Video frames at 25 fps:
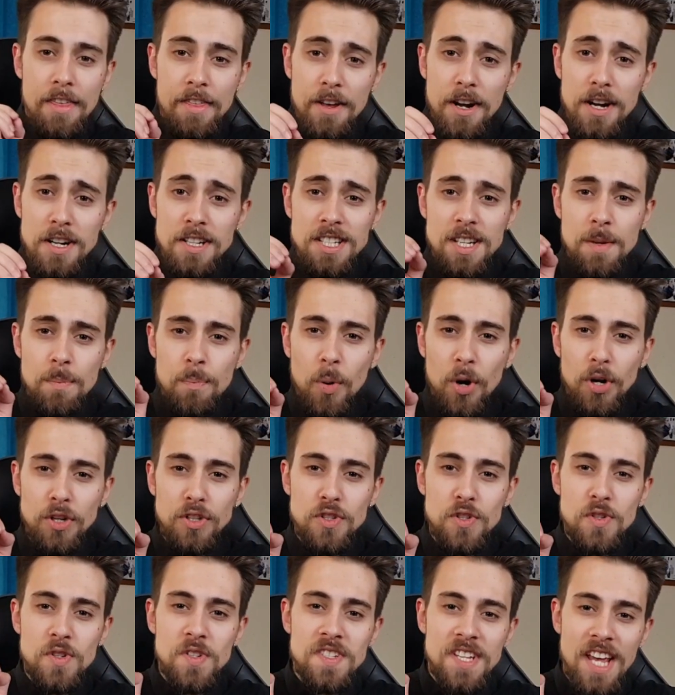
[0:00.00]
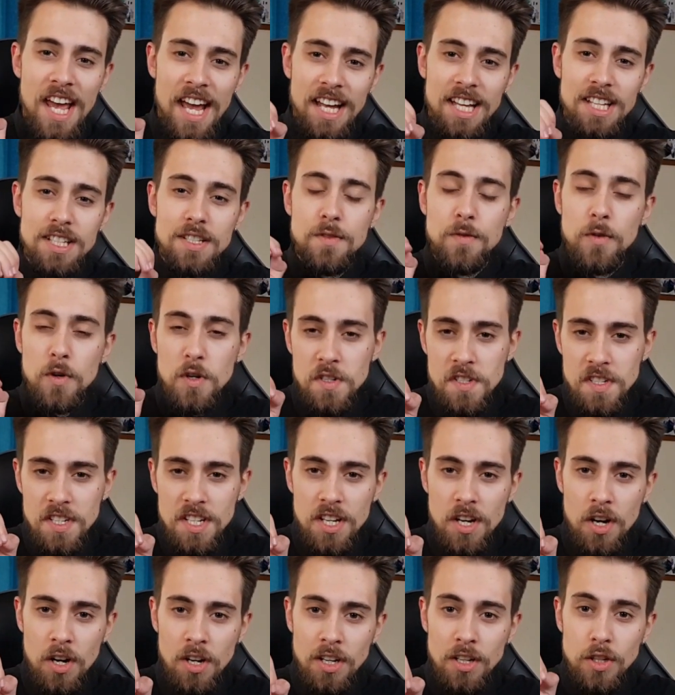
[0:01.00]
Thirty point two seconds for
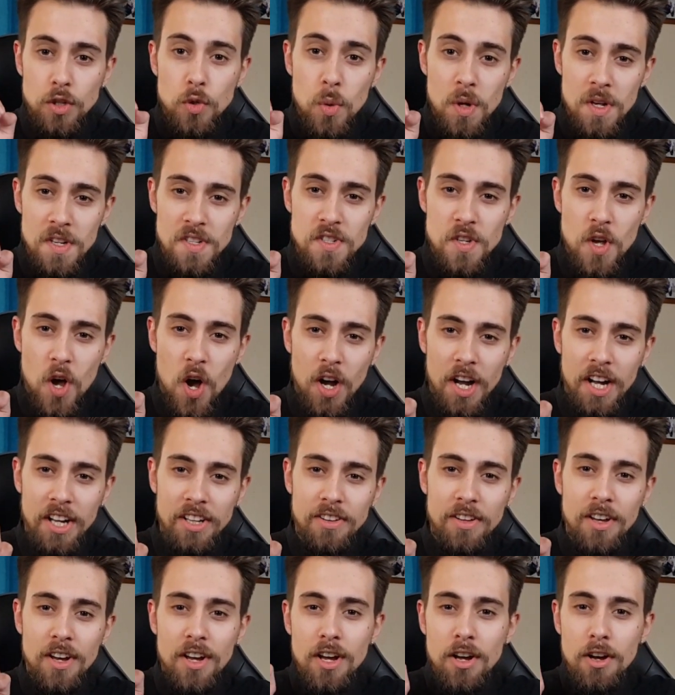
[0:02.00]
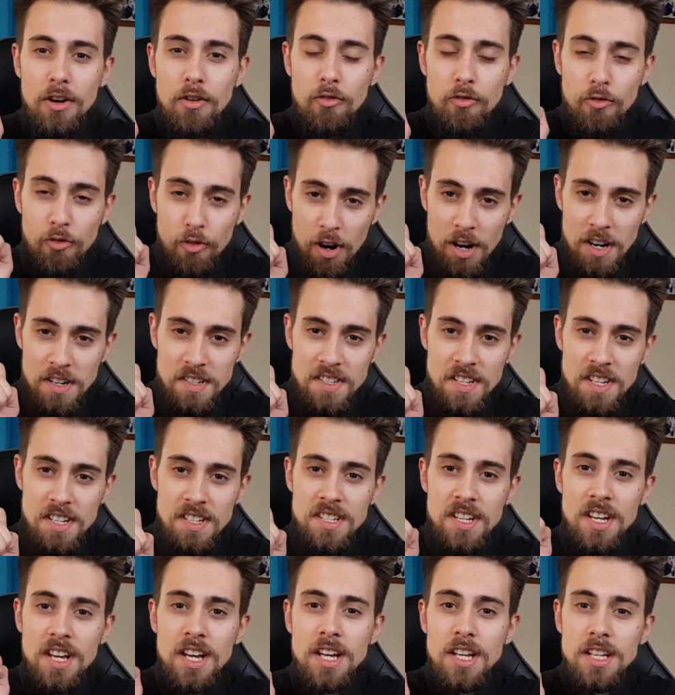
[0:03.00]
Xeon dual socket
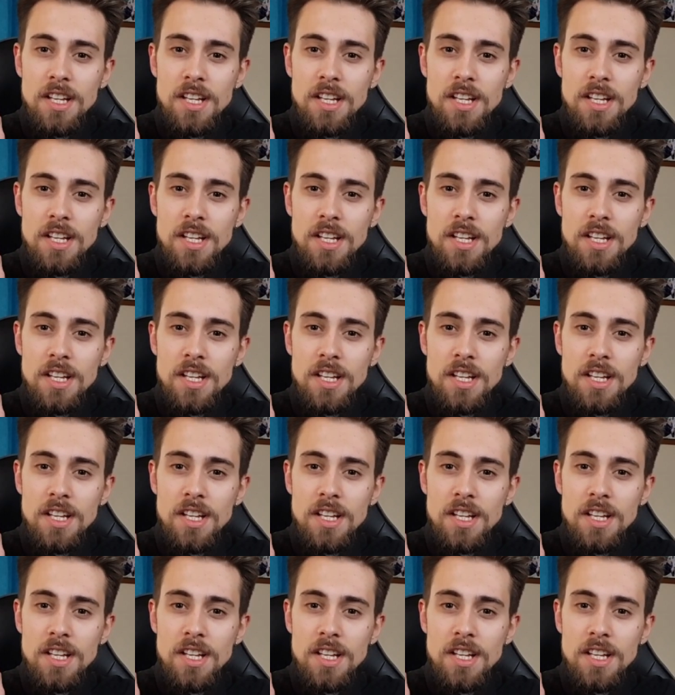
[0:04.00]
versus